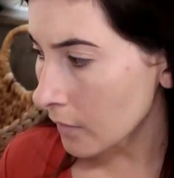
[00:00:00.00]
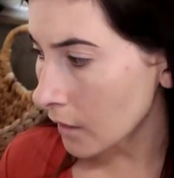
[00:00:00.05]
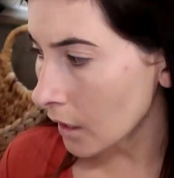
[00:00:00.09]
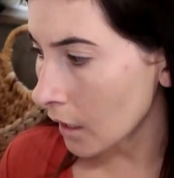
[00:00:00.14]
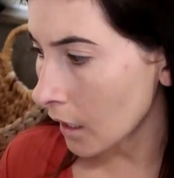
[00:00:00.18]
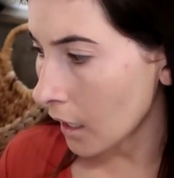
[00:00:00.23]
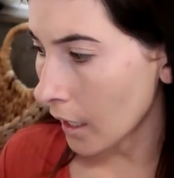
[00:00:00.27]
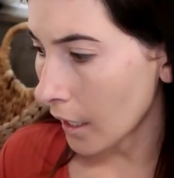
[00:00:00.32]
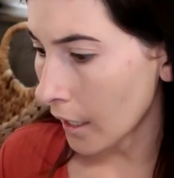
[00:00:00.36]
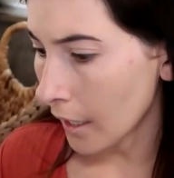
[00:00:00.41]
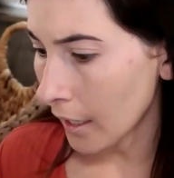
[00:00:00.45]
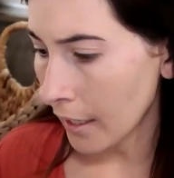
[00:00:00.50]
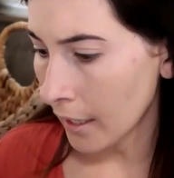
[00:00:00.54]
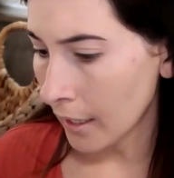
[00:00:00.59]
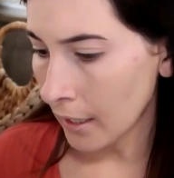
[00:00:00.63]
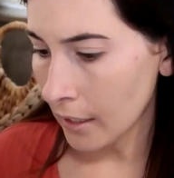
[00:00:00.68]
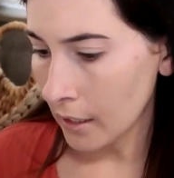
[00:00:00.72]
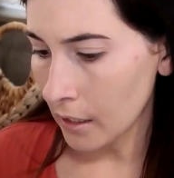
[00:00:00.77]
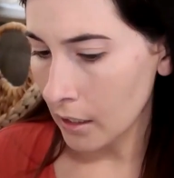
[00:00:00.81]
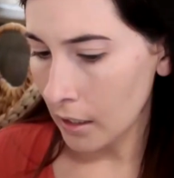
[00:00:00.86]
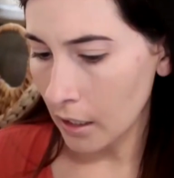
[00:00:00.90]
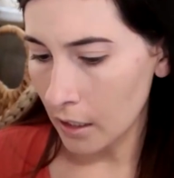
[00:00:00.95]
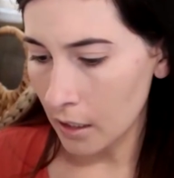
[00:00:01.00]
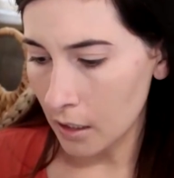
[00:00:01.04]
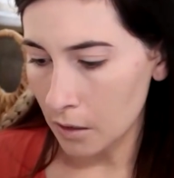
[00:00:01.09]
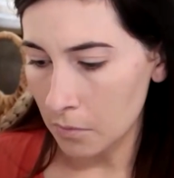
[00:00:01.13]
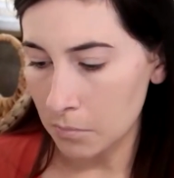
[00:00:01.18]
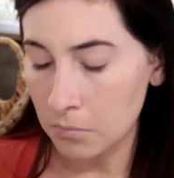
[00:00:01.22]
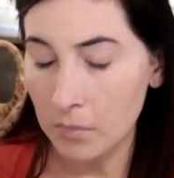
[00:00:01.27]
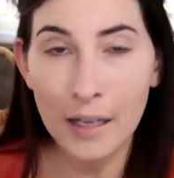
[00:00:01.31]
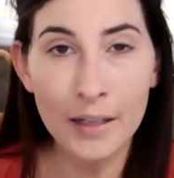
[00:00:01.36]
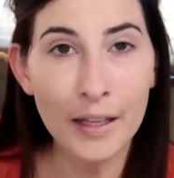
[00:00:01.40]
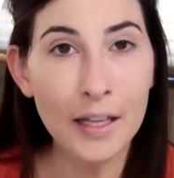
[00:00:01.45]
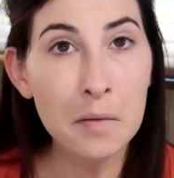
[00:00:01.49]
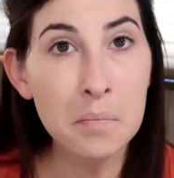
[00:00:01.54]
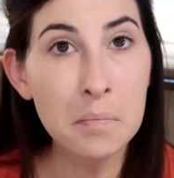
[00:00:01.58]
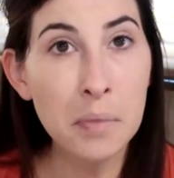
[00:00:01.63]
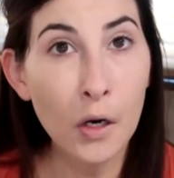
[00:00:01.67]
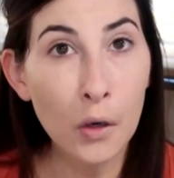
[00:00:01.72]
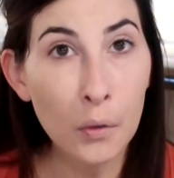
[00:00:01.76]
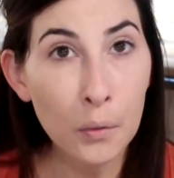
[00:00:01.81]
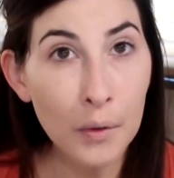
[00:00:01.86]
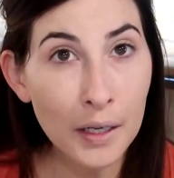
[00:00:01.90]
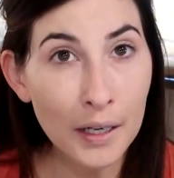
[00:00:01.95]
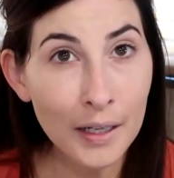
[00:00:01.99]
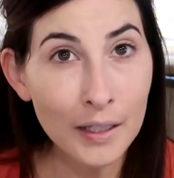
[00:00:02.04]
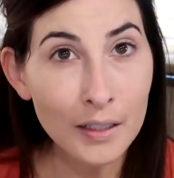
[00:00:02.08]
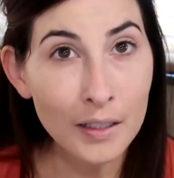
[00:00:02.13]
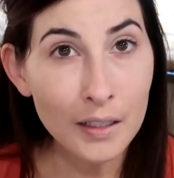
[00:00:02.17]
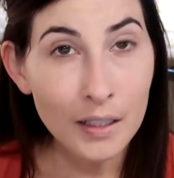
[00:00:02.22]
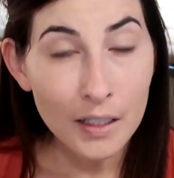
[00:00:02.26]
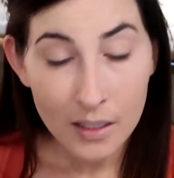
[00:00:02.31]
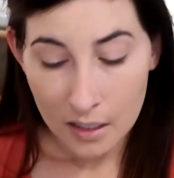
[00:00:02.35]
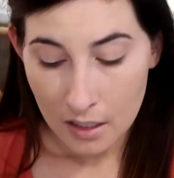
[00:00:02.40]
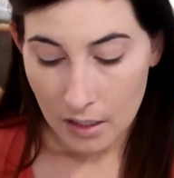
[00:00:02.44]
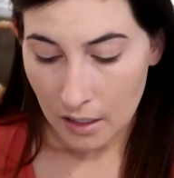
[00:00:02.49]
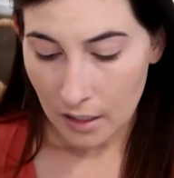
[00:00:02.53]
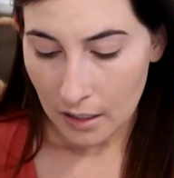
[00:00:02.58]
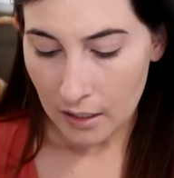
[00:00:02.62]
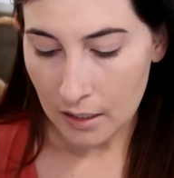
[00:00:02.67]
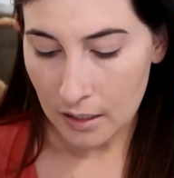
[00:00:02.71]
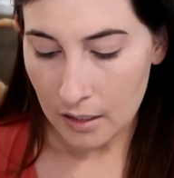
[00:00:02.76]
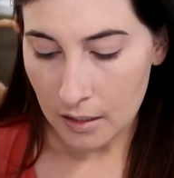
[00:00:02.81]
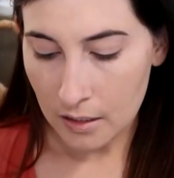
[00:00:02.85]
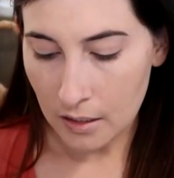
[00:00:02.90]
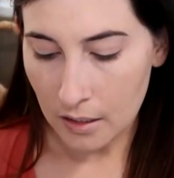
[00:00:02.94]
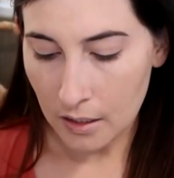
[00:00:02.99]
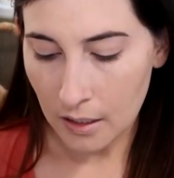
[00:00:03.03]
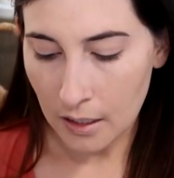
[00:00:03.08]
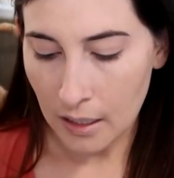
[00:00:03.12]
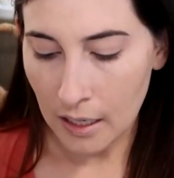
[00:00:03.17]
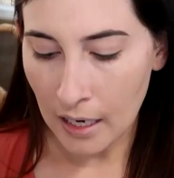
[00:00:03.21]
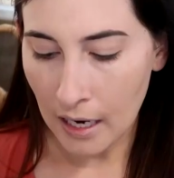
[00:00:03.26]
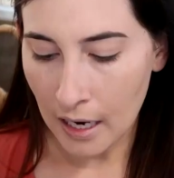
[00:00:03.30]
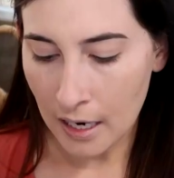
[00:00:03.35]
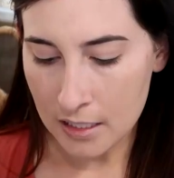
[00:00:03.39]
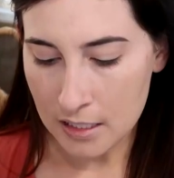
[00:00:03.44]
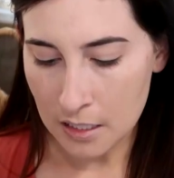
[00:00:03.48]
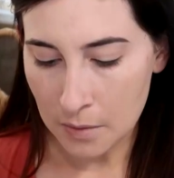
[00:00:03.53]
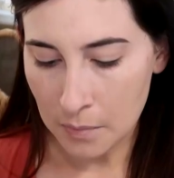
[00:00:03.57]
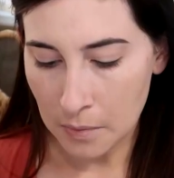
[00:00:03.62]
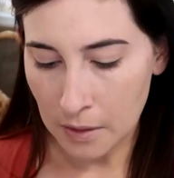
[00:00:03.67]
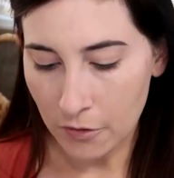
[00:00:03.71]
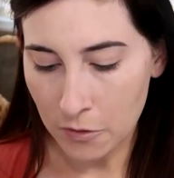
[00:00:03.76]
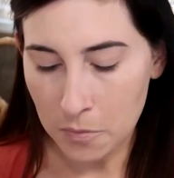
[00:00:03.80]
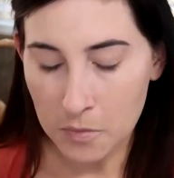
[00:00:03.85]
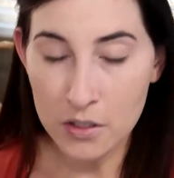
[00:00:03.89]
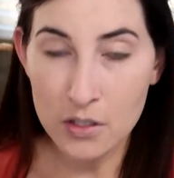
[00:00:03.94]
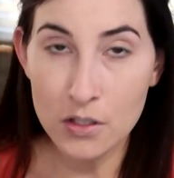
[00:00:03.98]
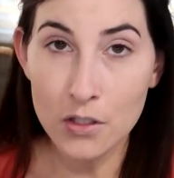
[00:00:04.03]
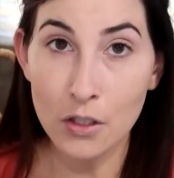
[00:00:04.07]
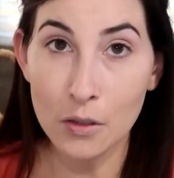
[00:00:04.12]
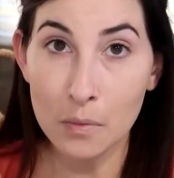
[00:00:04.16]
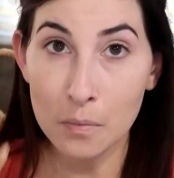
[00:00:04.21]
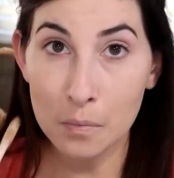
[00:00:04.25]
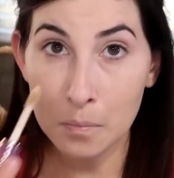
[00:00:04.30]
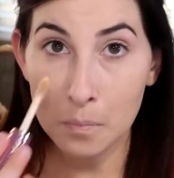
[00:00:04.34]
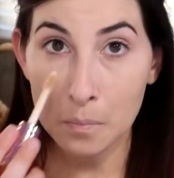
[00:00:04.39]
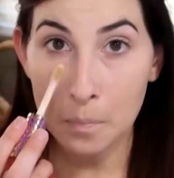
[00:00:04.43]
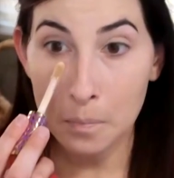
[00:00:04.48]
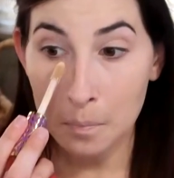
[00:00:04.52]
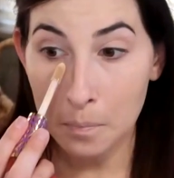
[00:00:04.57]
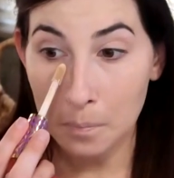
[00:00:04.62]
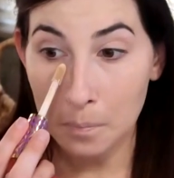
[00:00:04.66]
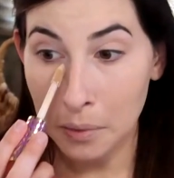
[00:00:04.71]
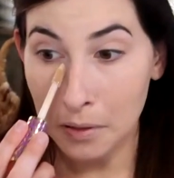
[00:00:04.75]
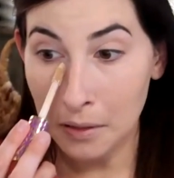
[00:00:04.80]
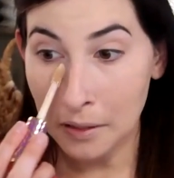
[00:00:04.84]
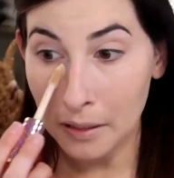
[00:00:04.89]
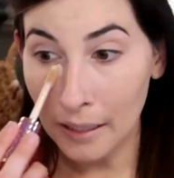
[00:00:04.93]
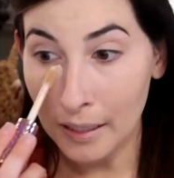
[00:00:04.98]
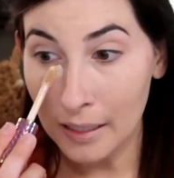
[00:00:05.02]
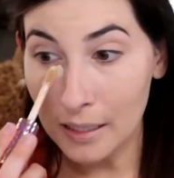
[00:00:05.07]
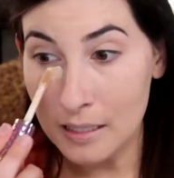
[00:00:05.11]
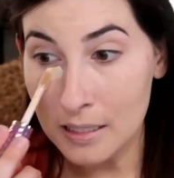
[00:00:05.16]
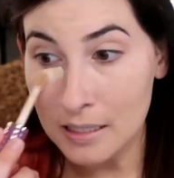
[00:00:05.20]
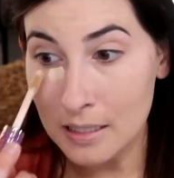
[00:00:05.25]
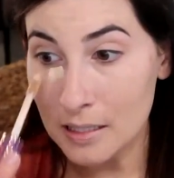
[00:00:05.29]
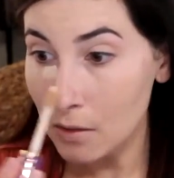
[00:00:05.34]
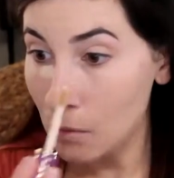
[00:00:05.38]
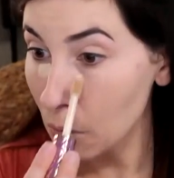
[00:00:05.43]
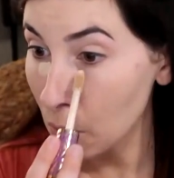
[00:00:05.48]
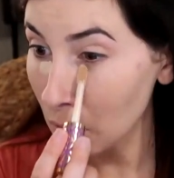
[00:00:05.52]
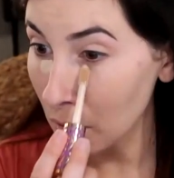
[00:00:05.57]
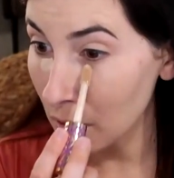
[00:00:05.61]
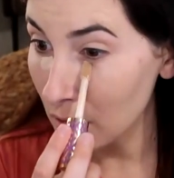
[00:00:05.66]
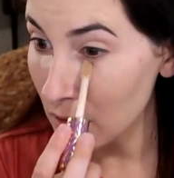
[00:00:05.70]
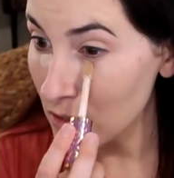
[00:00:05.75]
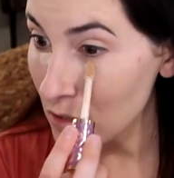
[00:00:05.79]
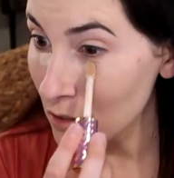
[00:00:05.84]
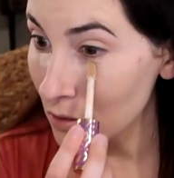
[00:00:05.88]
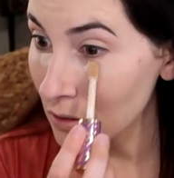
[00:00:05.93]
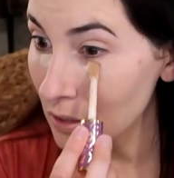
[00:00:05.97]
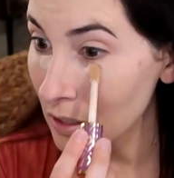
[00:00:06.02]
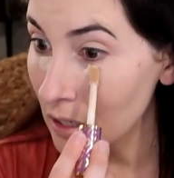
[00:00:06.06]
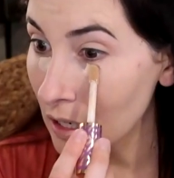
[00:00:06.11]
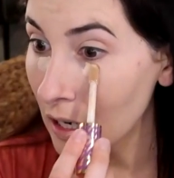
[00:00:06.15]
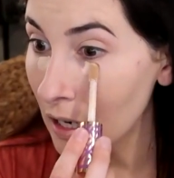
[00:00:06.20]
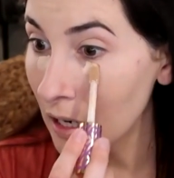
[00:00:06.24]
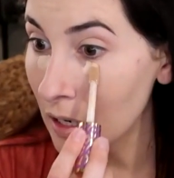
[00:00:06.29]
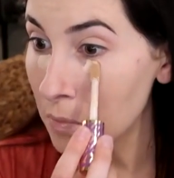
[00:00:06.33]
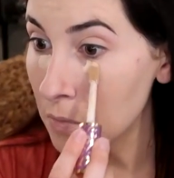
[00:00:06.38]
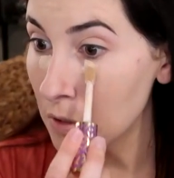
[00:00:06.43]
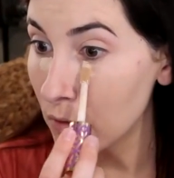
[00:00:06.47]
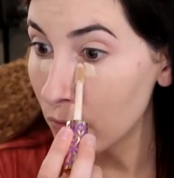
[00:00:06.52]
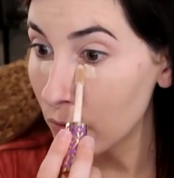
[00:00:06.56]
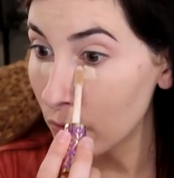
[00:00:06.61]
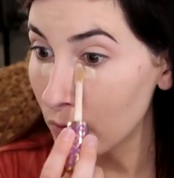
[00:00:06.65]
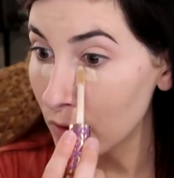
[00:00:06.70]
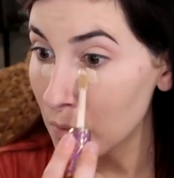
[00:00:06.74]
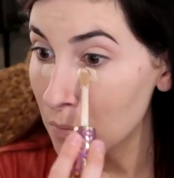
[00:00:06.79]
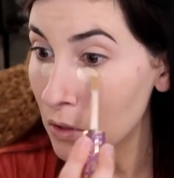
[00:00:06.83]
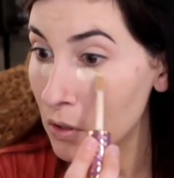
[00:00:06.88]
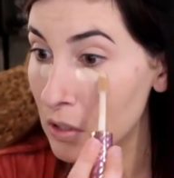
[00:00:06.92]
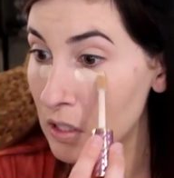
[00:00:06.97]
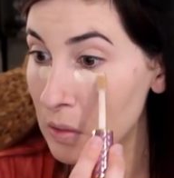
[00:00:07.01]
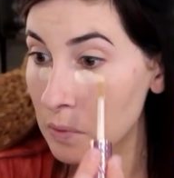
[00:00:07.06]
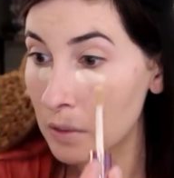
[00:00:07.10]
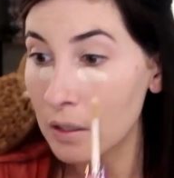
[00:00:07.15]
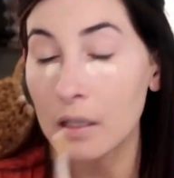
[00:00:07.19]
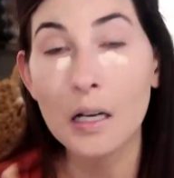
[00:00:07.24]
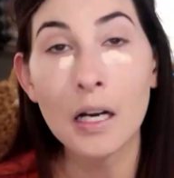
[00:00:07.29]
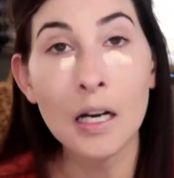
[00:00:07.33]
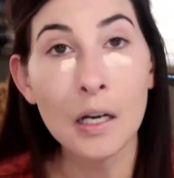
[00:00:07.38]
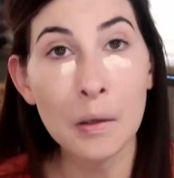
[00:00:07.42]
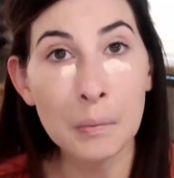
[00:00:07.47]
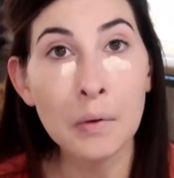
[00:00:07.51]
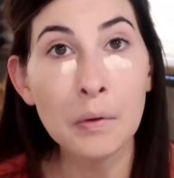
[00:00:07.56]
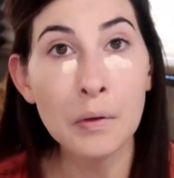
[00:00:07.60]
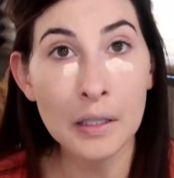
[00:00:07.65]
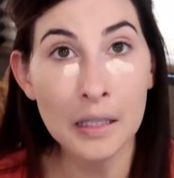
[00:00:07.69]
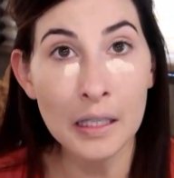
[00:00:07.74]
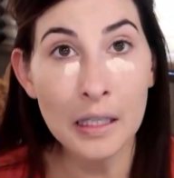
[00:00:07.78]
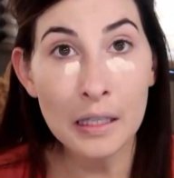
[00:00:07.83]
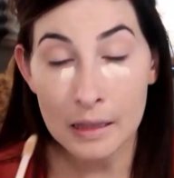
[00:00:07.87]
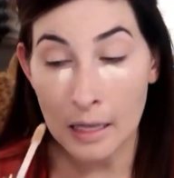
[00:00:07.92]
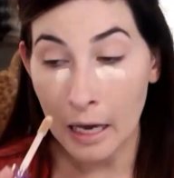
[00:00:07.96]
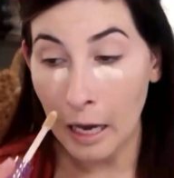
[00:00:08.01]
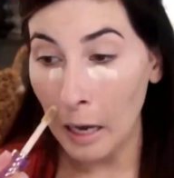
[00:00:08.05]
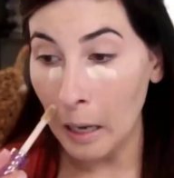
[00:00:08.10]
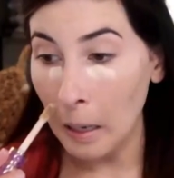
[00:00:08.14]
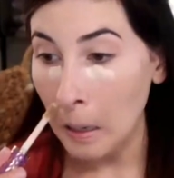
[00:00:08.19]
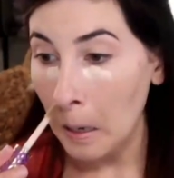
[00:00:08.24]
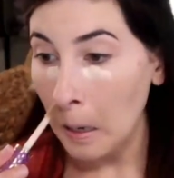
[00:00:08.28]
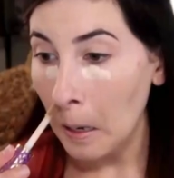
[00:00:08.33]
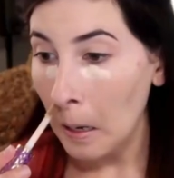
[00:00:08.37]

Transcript: I like poke, and it has to be from a certain place or a certain kind, but for the most part, I will eat that.